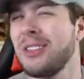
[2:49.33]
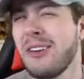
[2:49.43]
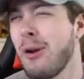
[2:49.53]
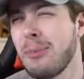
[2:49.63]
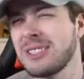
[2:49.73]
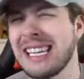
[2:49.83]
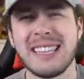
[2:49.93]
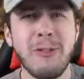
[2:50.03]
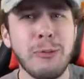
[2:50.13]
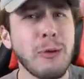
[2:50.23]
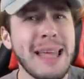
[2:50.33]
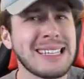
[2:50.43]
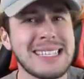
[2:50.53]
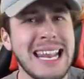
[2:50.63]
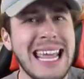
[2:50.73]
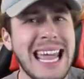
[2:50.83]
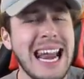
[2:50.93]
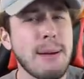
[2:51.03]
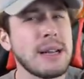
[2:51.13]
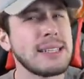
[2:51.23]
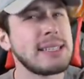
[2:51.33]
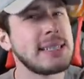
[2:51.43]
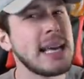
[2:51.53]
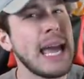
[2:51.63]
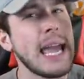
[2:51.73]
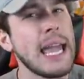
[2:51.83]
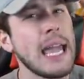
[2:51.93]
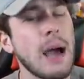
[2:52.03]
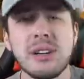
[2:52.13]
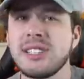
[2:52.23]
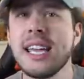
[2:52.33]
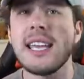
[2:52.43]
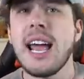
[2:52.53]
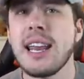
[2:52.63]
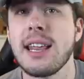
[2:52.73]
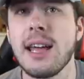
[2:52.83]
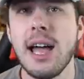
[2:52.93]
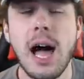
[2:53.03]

I'm going to say Liverpool, Man City, and I'm going to say United.